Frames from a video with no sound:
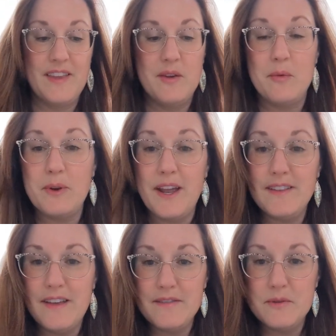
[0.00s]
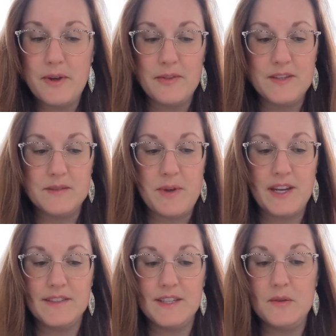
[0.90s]
What I loved about this
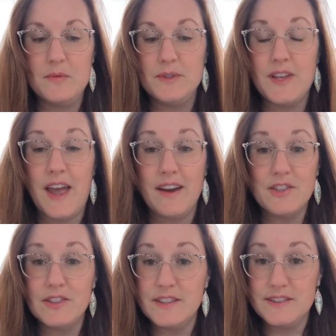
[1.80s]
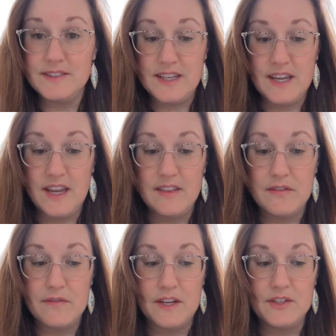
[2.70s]
magazine was actually seeing the
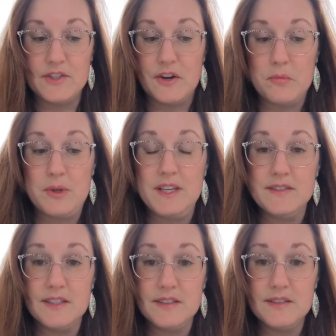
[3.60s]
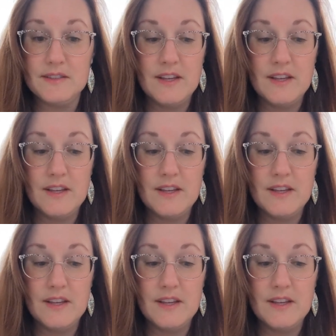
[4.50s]
finished art pieces